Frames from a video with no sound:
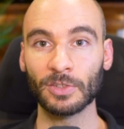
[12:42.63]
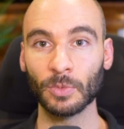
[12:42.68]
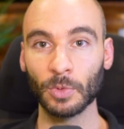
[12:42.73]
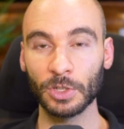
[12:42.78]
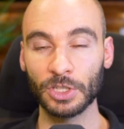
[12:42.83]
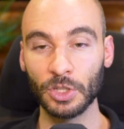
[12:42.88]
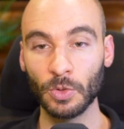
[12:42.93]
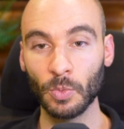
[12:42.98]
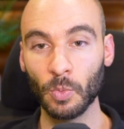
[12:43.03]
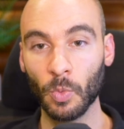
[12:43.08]
So
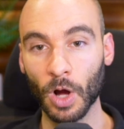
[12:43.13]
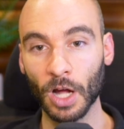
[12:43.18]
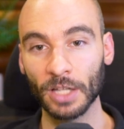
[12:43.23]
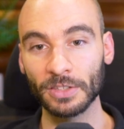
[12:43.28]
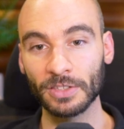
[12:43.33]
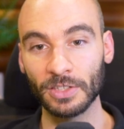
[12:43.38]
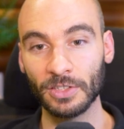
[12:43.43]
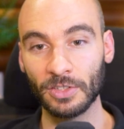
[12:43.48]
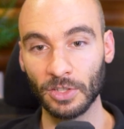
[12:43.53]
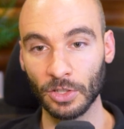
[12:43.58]
what you
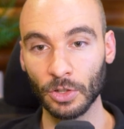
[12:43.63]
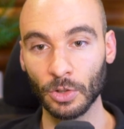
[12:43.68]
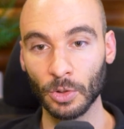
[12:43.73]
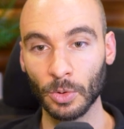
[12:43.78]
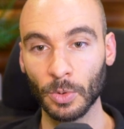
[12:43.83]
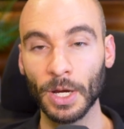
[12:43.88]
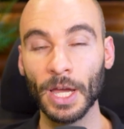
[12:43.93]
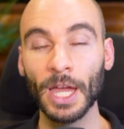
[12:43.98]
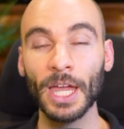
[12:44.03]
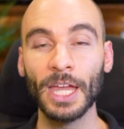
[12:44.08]
want to
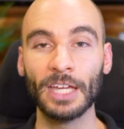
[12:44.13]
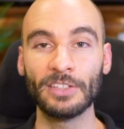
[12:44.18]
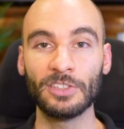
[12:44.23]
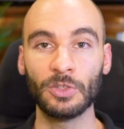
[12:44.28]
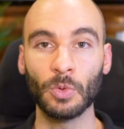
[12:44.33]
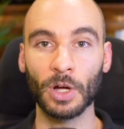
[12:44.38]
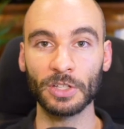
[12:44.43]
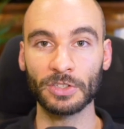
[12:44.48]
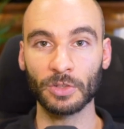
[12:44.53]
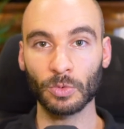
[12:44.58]
do is
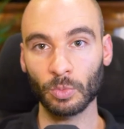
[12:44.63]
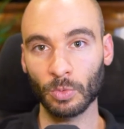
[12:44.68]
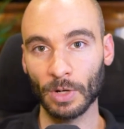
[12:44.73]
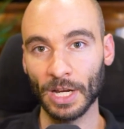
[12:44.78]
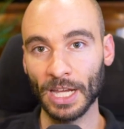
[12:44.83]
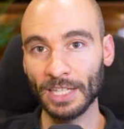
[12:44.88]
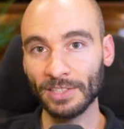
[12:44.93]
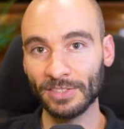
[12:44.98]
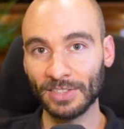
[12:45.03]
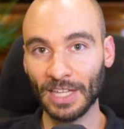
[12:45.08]
you want to
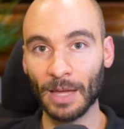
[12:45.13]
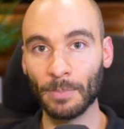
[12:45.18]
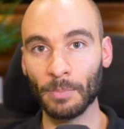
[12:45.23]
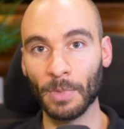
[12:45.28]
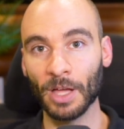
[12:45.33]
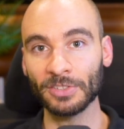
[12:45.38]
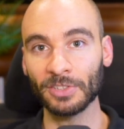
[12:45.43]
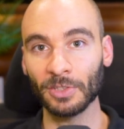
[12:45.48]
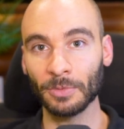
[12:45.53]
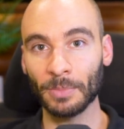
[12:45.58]
raise that
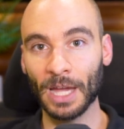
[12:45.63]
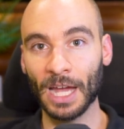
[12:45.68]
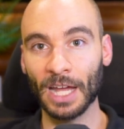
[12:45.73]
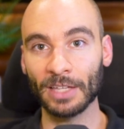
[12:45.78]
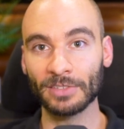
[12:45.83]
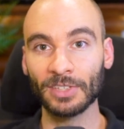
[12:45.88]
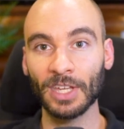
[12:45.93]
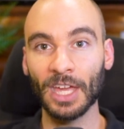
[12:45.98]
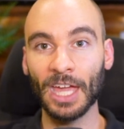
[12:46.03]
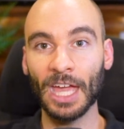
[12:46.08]
muscle
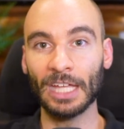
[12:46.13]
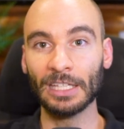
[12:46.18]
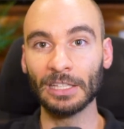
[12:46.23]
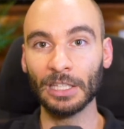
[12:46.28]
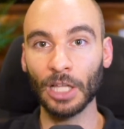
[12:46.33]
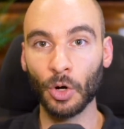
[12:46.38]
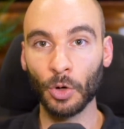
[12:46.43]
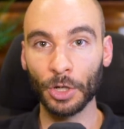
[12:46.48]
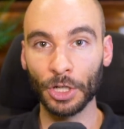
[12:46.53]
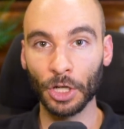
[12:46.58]
mass and
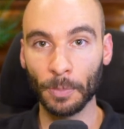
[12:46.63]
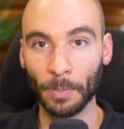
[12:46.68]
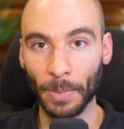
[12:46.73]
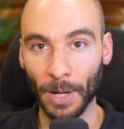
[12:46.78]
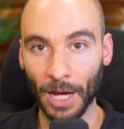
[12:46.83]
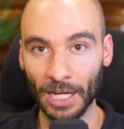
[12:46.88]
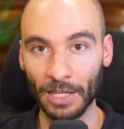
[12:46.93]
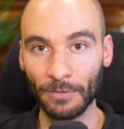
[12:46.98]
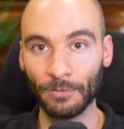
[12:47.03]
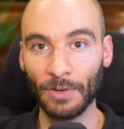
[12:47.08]
lower your
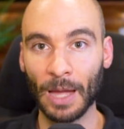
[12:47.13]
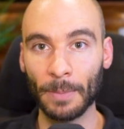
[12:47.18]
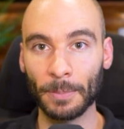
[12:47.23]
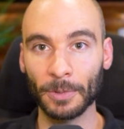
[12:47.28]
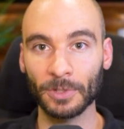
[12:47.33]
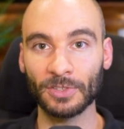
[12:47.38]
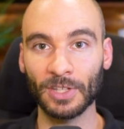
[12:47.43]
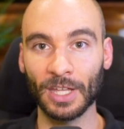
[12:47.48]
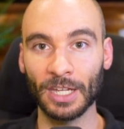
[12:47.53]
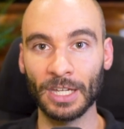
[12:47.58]
body fat
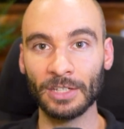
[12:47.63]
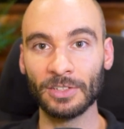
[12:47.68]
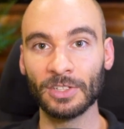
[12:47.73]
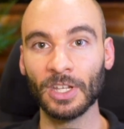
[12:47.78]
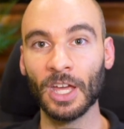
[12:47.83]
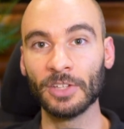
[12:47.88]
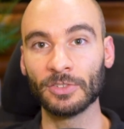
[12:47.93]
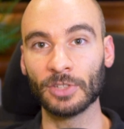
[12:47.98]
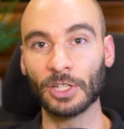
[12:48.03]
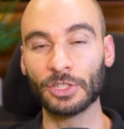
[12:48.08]

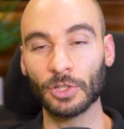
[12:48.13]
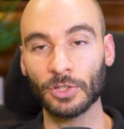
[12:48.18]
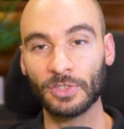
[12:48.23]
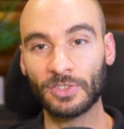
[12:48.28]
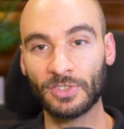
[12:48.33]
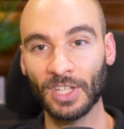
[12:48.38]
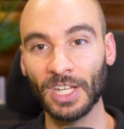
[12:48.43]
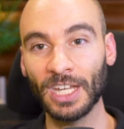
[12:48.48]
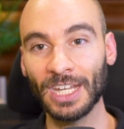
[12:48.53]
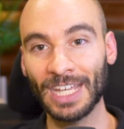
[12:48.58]
percentage so that you're
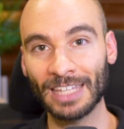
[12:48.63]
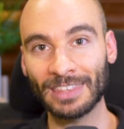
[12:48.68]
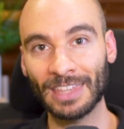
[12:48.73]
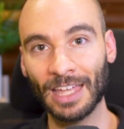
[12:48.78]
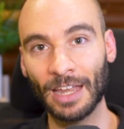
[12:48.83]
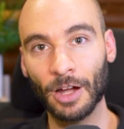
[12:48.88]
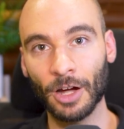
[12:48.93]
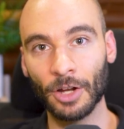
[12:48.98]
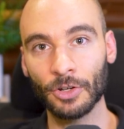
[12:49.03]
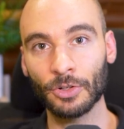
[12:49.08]
sitting at
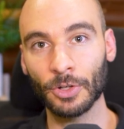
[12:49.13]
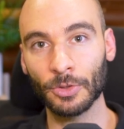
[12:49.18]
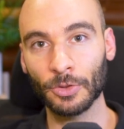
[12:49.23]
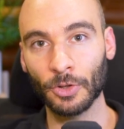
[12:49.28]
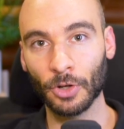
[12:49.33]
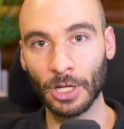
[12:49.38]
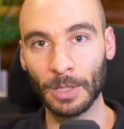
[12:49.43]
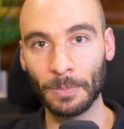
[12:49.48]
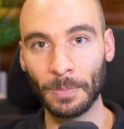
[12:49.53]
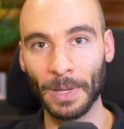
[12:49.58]
that one hundred
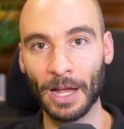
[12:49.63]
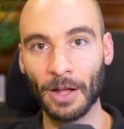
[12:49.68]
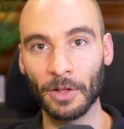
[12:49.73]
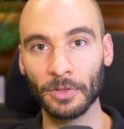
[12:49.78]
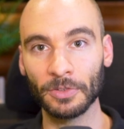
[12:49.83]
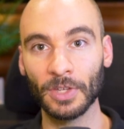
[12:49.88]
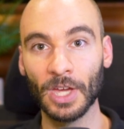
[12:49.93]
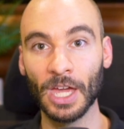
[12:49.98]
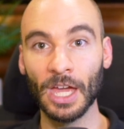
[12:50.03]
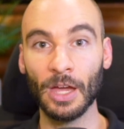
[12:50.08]
thirty
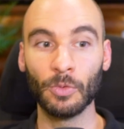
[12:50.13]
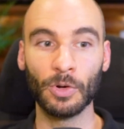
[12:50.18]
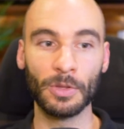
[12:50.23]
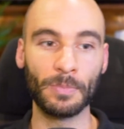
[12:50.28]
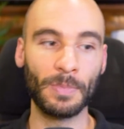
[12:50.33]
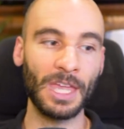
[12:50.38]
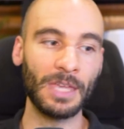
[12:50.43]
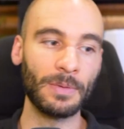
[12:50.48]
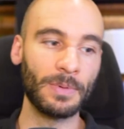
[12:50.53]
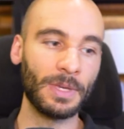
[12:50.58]
pounds
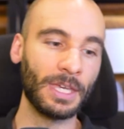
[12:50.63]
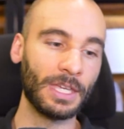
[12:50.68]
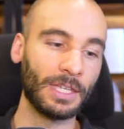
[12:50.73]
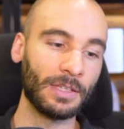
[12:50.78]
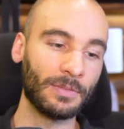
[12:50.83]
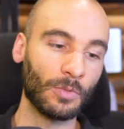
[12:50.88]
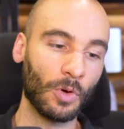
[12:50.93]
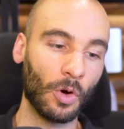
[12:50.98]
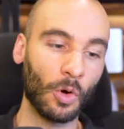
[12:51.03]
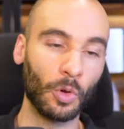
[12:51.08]
with
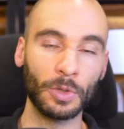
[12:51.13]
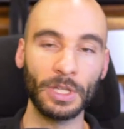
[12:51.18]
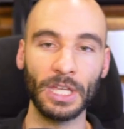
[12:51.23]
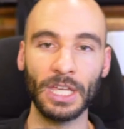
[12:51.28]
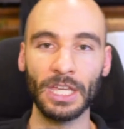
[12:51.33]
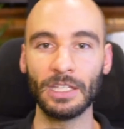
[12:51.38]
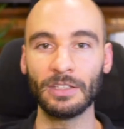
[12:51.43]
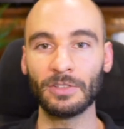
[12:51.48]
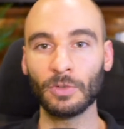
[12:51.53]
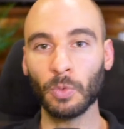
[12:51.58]
maybe
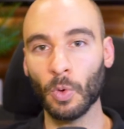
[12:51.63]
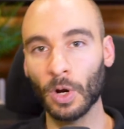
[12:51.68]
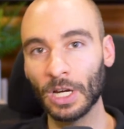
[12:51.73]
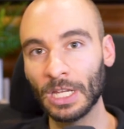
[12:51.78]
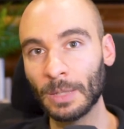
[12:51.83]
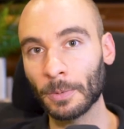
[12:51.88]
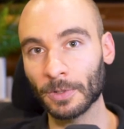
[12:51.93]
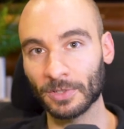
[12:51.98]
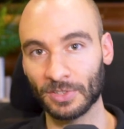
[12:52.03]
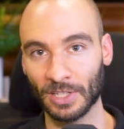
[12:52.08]
only
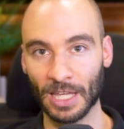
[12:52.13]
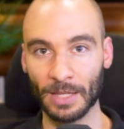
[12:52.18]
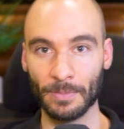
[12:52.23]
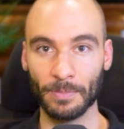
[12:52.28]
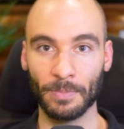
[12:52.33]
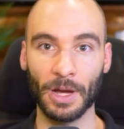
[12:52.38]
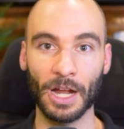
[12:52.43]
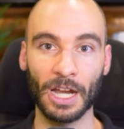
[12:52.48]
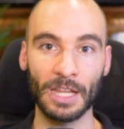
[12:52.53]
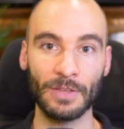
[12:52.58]
twenty
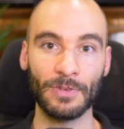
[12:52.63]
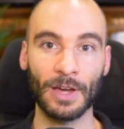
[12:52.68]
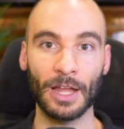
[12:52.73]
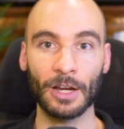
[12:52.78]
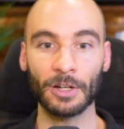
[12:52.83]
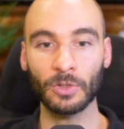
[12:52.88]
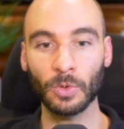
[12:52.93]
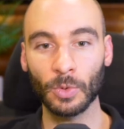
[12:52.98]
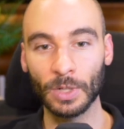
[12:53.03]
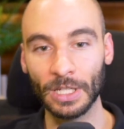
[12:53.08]
percent body
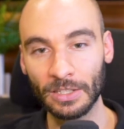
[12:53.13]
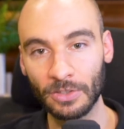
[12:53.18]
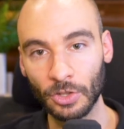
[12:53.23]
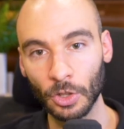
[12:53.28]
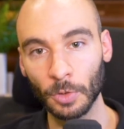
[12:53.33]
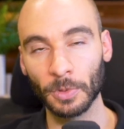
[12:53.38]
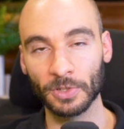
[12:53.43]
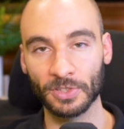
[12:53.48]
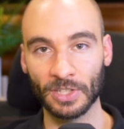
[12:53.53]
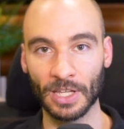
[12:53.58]
fat or
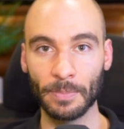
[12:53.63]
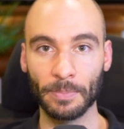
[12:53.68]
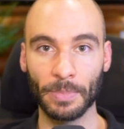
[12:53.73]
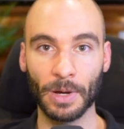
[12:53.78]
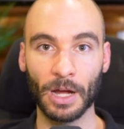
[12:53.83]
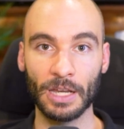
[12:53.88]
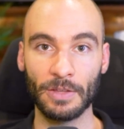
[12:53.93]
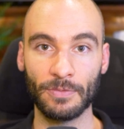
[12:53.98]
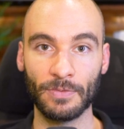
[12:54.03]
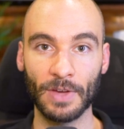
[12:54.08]
twenty-two percent
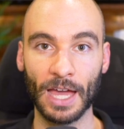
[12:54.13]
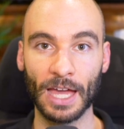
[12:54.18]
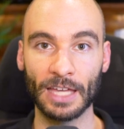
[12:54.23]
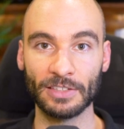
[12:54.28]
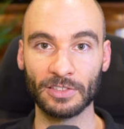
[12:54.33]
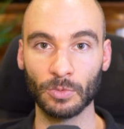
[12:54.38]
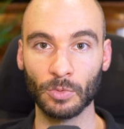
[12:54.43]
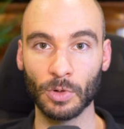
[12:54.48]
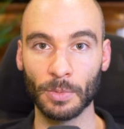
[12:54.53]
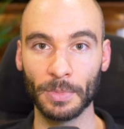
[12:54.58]
body fat
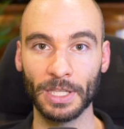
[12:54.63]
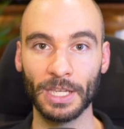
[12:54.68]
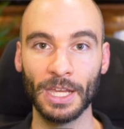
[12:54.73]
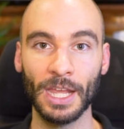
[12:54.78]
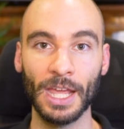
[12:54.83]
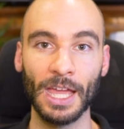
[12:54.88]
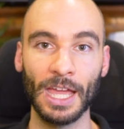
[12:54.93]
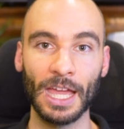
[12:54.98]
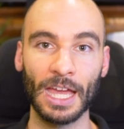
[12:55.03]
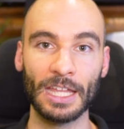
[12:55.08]
as a woman,
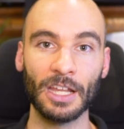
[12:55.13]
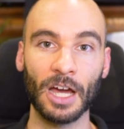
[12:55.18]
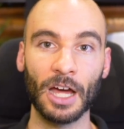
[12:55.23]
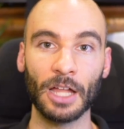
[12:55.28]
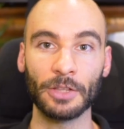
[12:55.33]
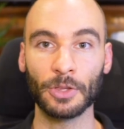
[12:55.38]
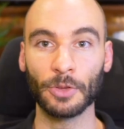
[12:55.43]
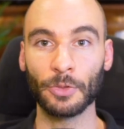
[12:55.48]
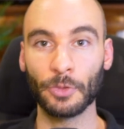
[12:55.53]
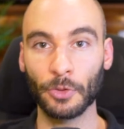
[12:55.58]
and
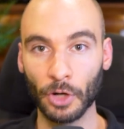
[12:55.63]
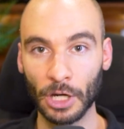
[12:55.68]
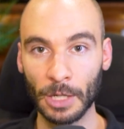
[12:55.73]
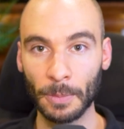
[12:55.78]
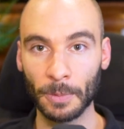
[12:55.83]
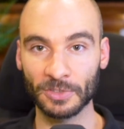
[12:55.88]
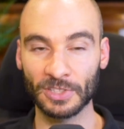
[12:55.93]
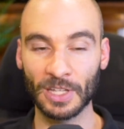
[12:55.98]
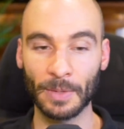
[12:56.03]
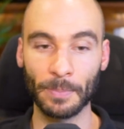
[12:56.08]
not the
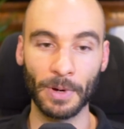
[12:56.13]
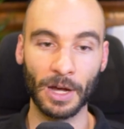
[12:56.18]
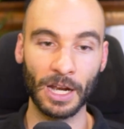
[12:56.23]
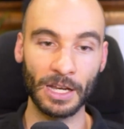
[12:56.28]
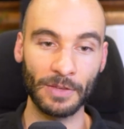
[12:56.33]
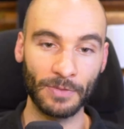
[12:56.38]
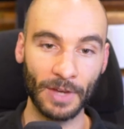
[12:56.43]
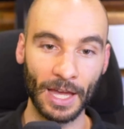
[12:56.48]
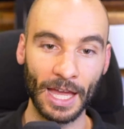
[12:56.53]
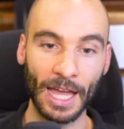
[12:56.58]
thirty percent
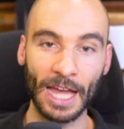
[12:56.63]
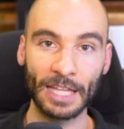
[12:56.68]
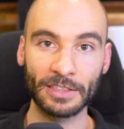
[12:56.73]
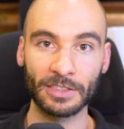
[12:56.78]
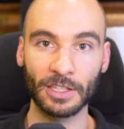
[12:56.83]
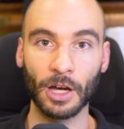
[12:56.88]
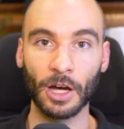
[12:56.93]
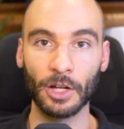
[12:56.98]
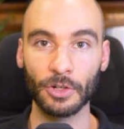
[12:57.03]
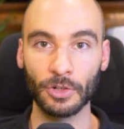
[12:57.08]
body fat
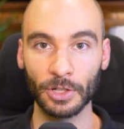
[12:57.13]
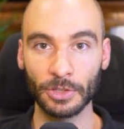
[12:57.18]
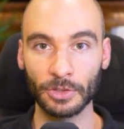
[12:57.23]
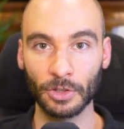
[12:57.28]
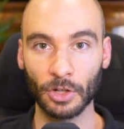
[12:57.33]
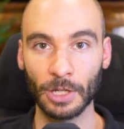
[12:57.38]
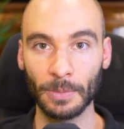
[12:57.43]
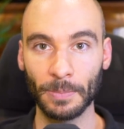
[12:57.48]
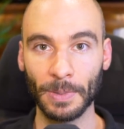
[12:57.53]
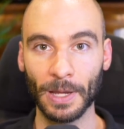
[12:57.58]
at the one hundred
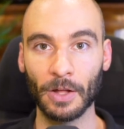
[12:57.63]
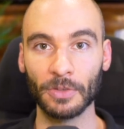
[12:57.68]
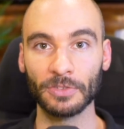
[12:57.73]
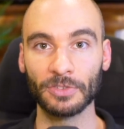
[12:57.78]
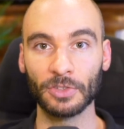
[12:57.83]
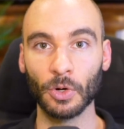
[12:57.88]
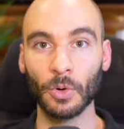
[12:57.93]
thirty pounds.